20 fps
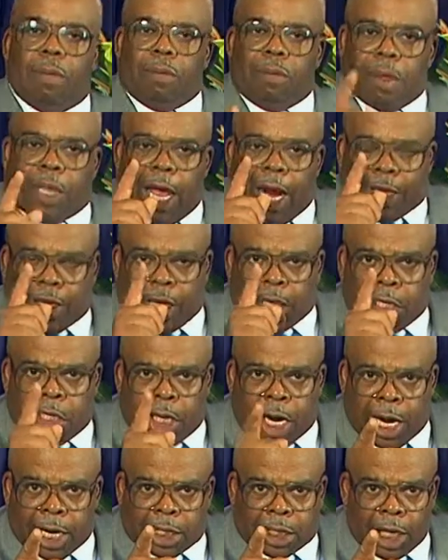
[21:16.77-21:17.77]
that the
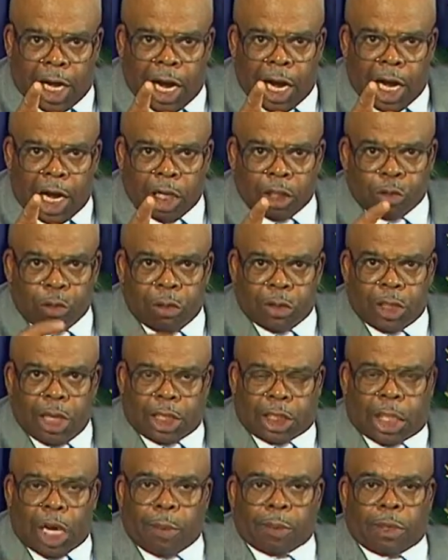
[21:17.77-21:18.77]
Gentiles was
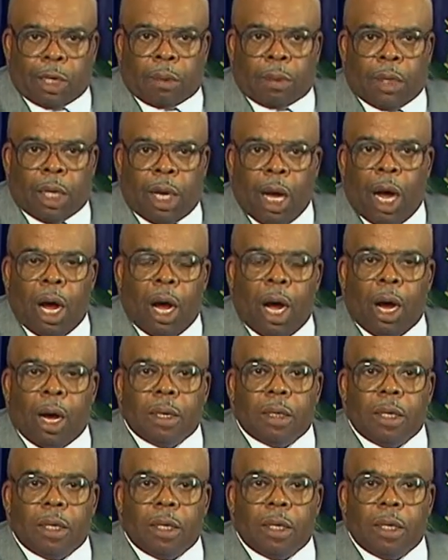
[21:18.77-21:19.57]
accepted to God.